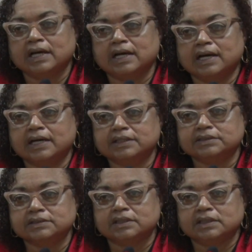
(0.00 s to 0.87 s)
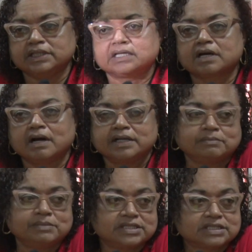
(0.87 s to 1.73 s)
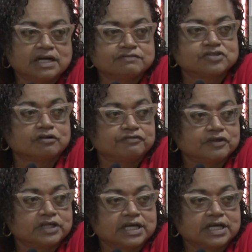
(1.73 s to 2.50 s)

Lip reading: And economies have suffered